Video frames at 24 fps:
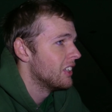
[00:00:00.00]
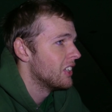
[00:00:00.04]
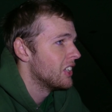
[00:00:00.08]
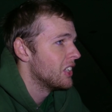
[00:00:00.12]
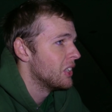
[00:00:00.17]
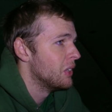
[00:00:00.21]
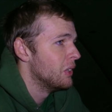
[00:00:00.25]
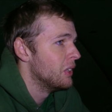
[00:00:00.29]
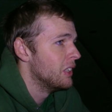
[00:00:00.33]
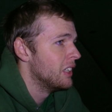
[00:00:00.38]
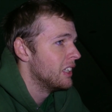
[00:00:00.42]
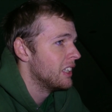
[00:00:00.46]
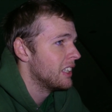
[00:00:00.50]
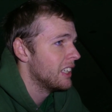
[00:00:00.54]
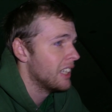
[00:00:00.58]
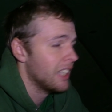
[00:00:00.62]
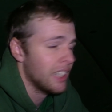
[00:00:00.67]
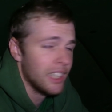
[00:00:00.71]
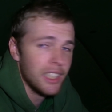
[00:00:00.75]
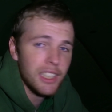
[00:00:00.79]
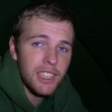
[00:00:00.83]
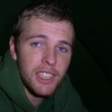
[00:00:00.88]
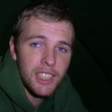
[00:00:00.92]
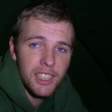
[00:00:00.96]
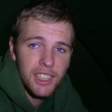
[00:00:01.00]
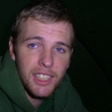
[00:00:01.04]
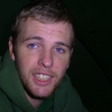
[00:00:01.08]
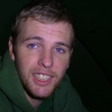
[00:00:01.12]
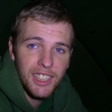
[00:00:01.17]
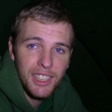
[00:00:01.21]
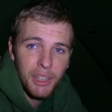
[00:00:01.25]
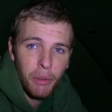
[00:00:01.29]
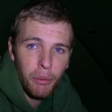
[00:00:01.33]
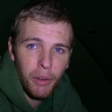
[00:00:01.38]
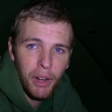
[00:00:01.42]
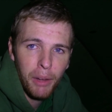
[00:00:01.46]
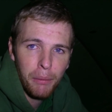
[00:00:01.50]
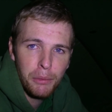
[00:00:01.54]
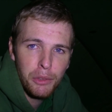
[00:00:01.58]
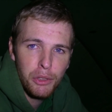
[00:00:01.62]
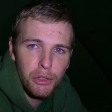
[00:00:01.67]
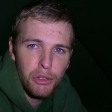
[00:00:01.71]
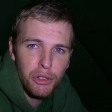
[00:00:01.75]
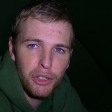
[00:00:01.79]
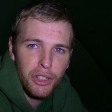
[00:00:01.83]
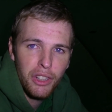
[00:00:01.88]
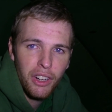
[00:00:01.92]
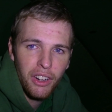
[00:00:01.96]
So yeah, let's see what happens
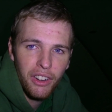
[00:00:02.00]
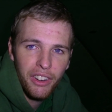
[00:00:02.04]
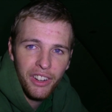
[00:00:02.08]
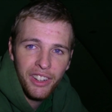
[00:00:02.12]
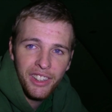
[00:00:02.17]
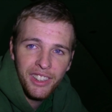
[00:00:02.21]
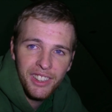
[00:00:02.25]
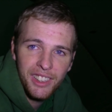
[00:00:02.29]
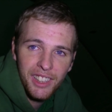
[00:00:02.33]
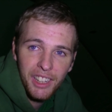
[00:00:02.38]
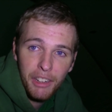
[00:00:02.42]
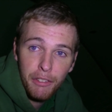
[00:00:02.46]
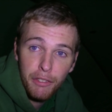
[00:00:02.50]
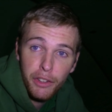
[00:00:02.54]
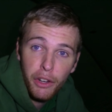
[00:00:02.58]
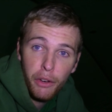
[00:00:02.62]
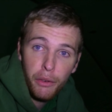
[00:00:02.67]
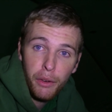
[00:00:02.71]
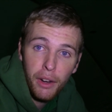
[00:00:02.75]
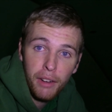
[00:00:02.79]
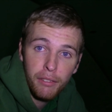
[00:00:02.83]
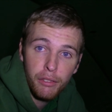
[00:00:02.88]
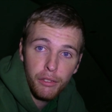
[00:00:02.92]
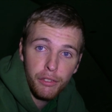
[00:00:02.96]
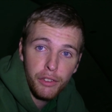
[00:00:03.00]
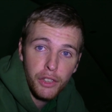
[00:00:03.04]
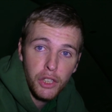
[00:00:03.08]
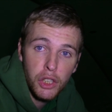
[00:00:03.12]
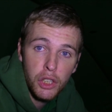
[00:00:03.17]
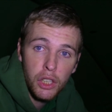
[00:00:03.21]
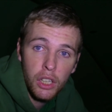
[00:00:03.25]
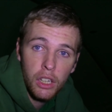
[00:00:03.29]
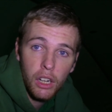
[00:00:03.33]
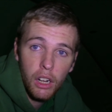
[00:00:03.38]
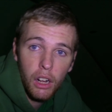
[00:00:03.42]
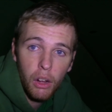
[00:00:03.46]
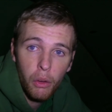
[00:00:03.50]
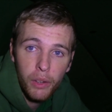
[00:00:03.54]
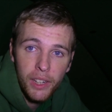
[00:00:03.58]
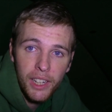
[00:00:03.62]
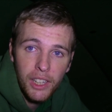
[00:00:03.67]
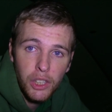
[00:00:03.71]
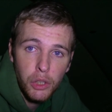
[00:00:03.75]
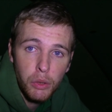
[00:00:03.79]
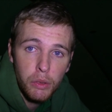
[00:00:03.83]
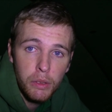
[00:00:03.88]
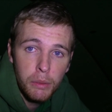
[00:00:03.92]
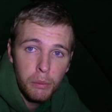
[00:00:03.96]
through the night, and if I don't have a fish in the night, I'll
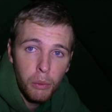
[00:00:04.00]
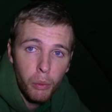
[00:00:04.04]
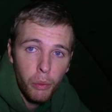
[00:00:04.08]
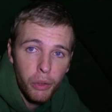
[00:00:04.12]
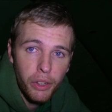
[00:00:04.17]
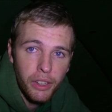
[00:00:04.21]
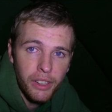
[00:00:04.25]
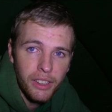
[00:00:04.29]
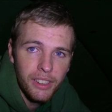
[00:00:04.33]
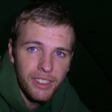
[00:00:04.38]
catch you in the morning.